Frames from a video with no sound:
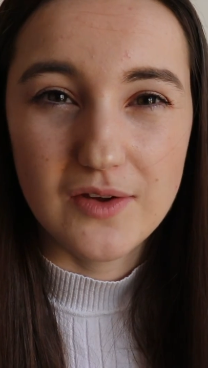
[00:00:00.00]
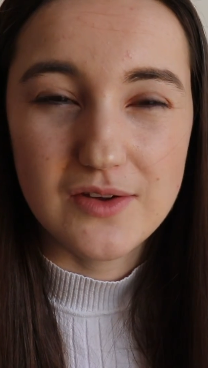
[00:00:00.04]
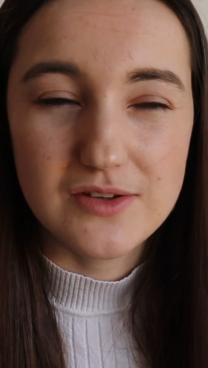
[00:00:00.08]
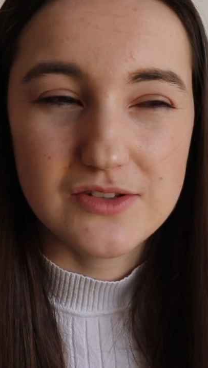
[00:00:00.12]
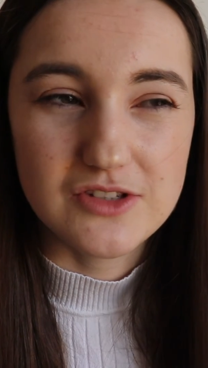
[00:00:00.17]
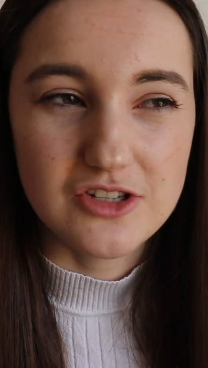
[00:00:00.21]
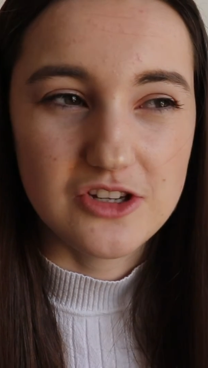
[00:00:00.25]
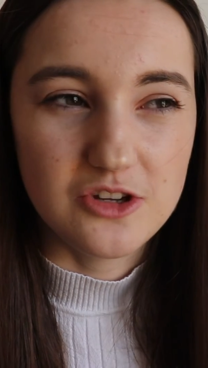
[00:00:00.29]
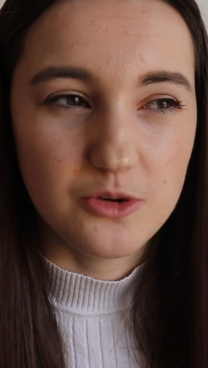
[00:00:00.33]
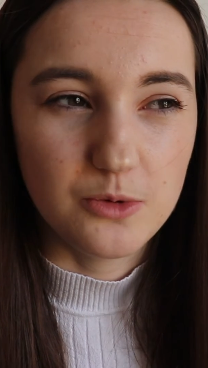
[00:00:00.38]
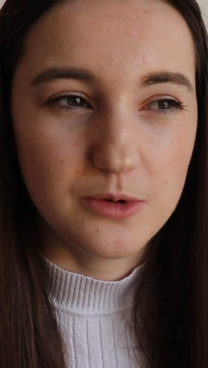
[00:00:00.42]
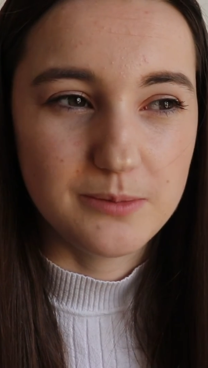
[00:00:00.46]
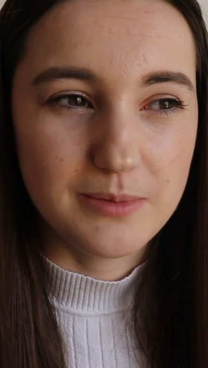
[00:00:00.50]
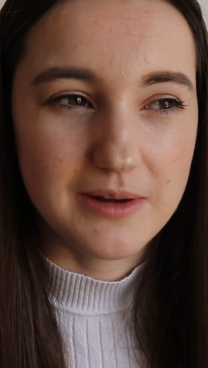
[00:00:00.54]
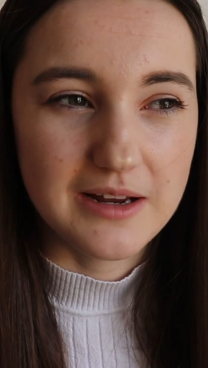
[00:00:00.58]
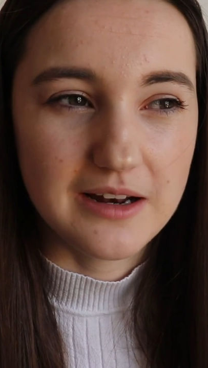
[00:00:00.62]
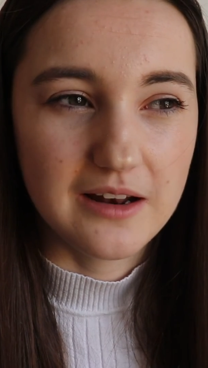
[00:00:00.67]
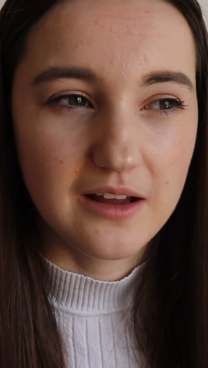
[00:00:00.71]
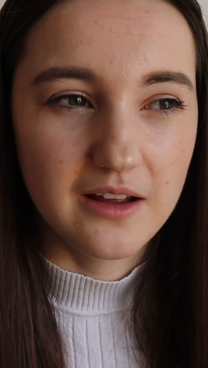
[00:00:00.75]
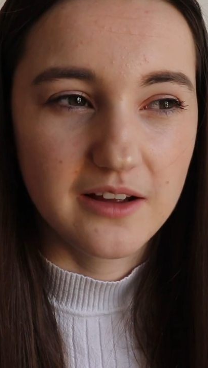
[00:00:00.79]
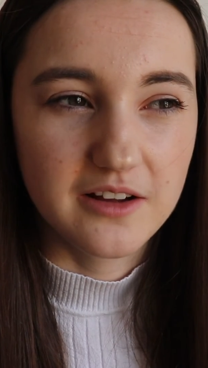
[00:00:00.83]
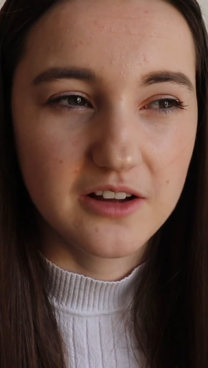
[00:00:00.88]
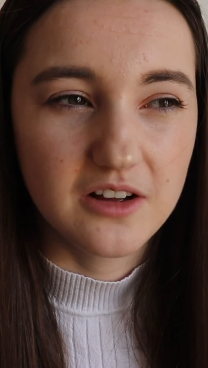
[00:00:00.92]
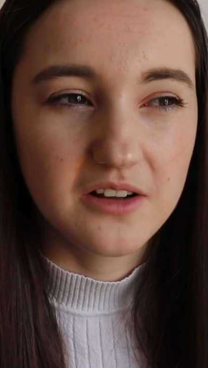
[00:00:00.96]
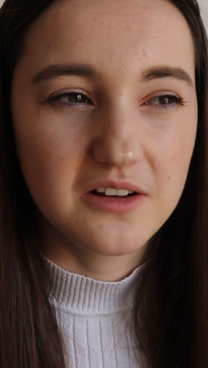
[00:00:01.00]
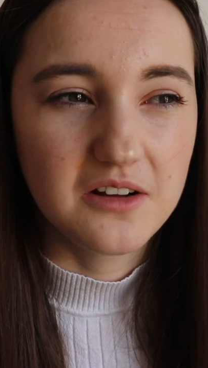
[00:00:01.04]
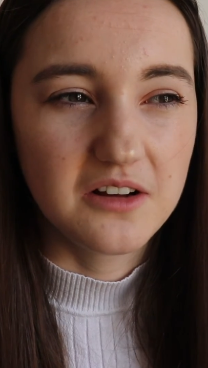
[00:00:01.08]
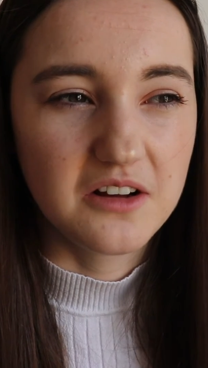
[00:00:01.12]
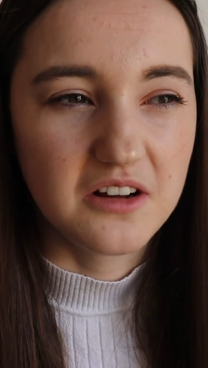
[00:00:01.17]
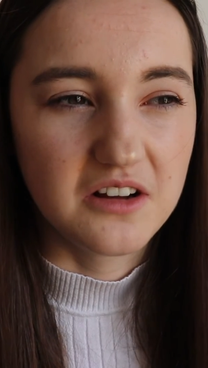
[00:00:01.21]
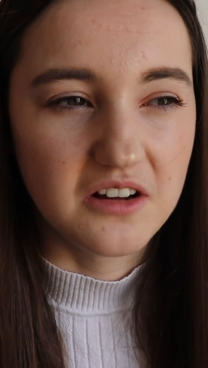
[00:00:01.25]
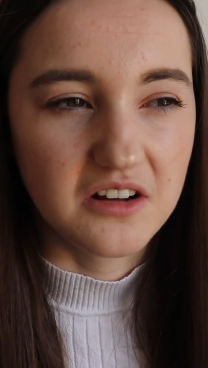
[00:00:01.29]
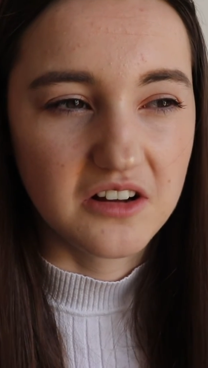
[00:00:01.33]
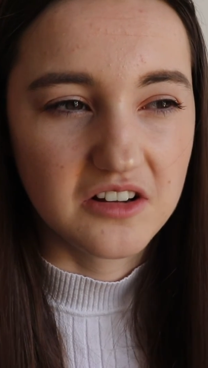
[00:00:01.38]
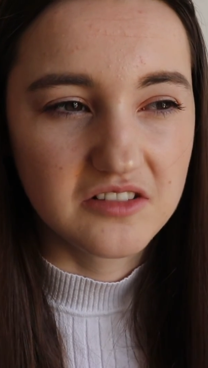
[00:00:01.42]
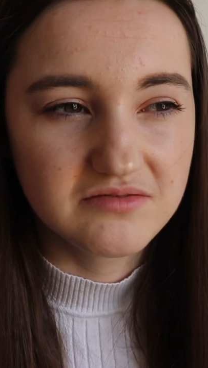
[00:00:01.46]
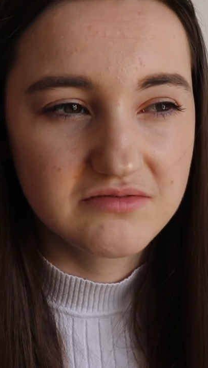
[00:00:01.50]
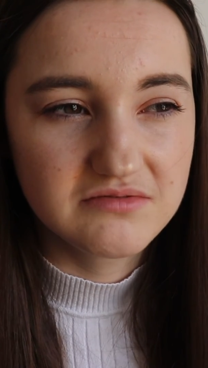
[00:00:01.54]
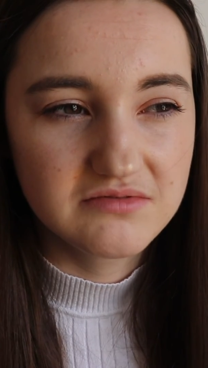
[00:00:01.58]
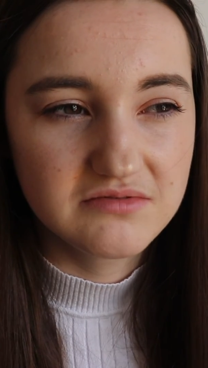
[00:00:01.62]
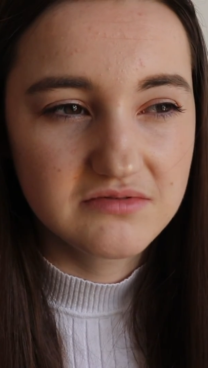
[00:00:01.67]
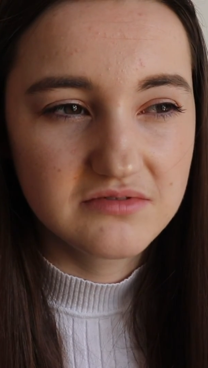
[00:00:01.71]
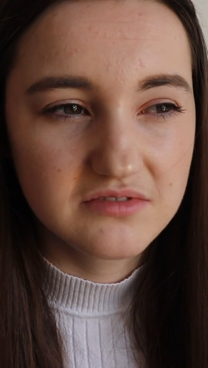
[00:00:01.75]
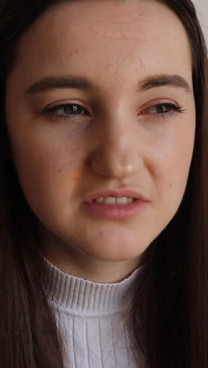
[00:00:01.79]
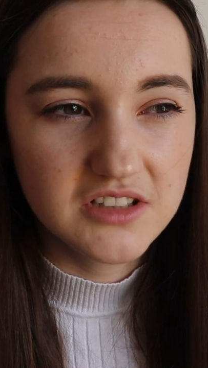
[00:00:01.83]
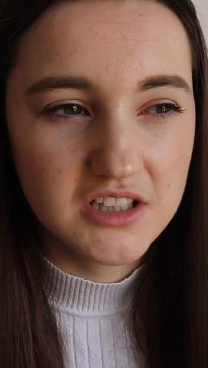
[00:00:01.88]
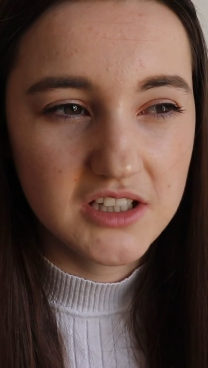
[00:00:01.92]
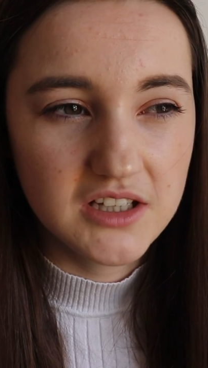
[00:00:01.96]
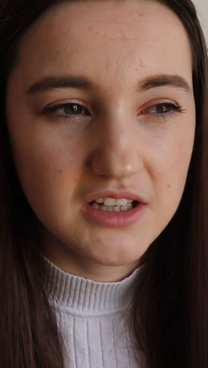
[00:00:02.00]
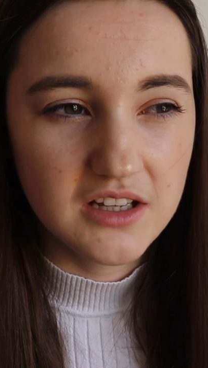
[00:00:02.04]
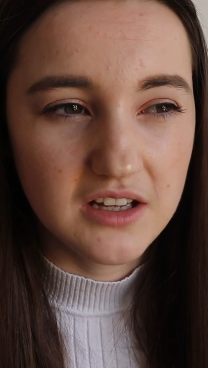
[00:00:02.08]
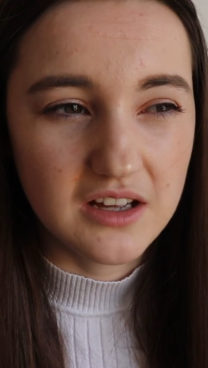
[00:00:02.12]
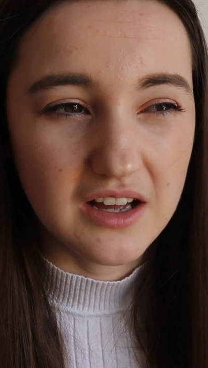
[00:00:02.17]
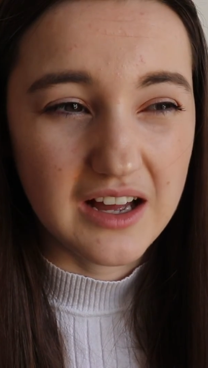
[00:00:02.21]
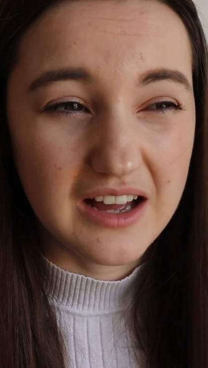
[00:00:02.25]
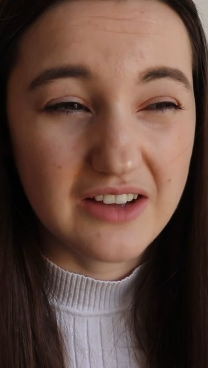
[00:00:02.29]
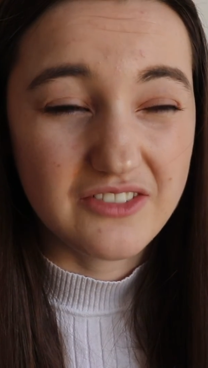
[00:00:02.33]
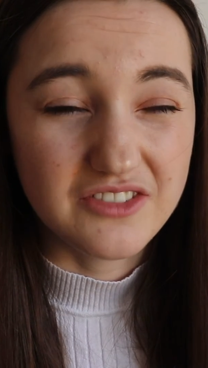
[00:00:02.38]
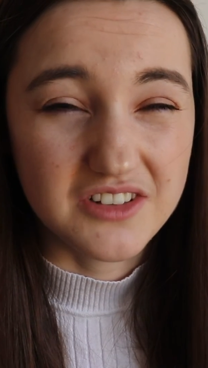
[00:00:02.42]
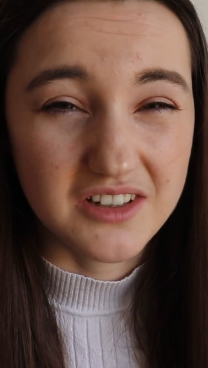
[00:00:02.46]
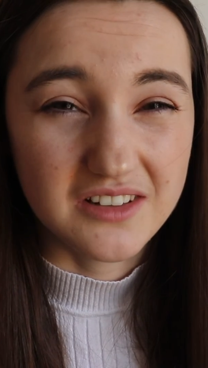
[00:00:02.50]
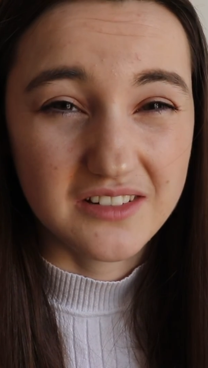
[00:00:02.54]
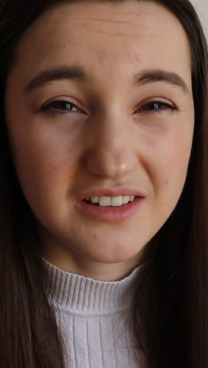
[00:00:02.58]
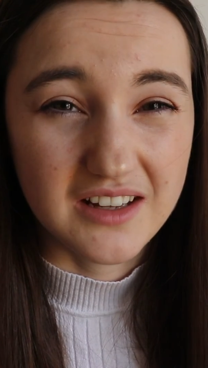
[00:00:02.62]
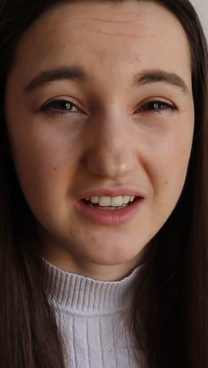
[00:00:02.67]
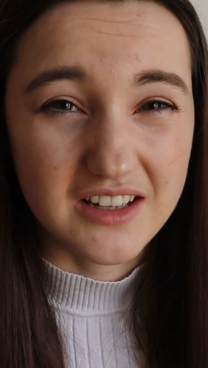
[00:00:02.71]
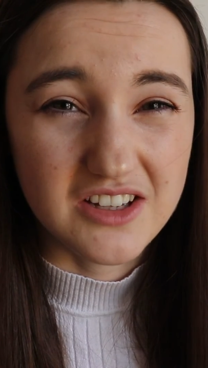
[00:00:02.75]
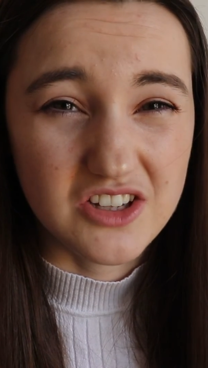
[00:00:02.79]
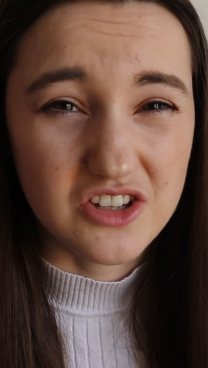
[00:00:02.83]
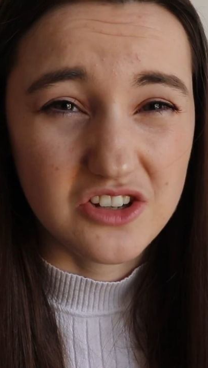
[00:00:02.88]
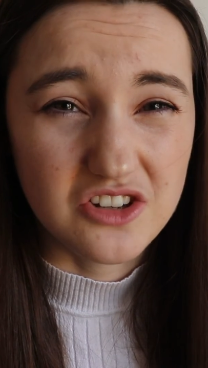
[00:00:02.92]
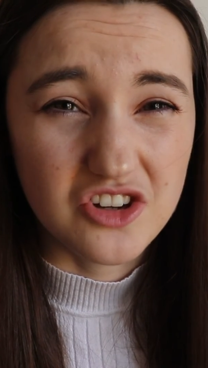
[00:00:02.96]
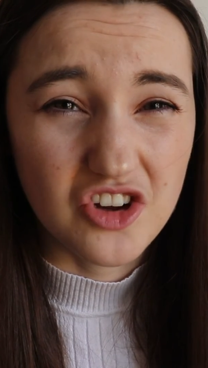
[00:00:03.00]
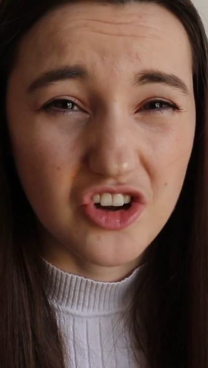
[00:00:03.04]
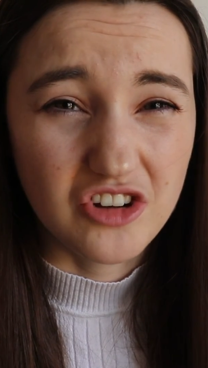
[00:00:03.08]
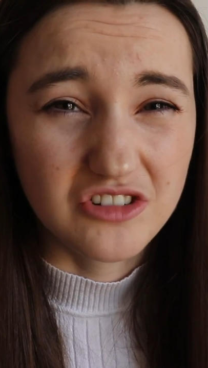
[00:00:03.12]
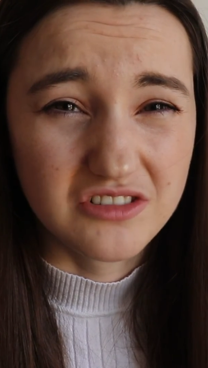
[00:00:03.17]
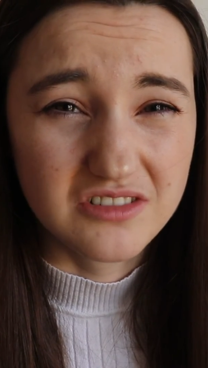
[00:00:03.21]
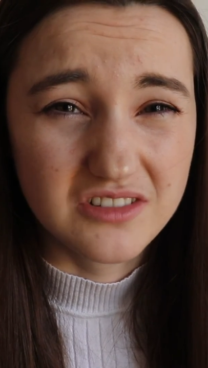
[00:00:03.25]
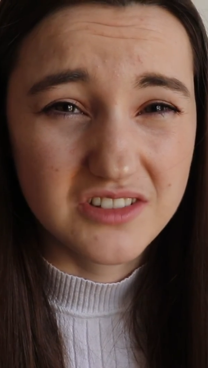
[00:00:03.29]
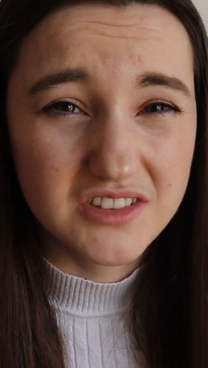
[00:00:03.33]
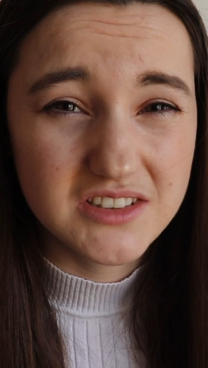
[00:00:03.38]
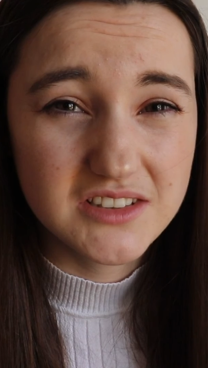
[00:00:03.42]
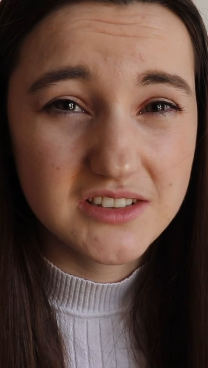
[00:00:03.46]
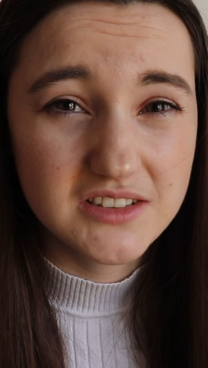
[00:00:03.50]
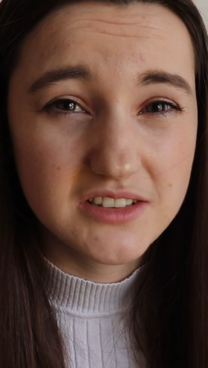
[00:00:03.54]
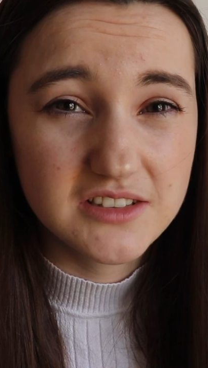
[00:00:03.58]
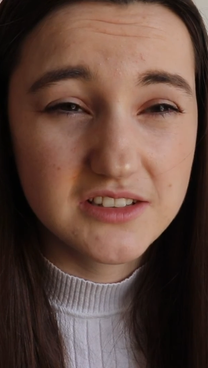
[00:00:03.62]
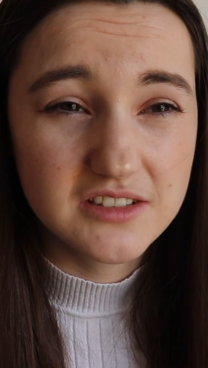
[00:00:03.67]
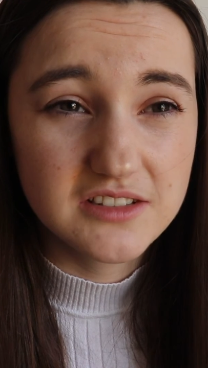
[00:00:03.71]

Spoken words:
so you would be like, oh, I haven't done that in yonks.